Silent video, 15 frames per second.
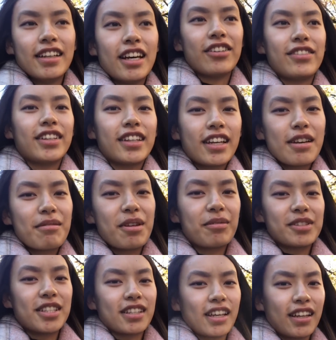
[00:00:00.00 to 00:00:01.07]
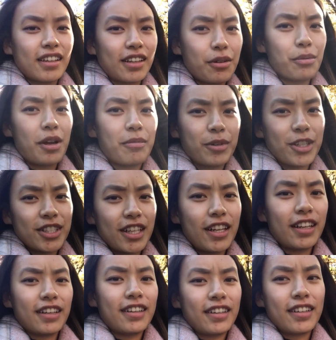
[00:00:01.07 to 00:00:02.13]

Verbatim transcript: I feel like I'm able to get like way more done.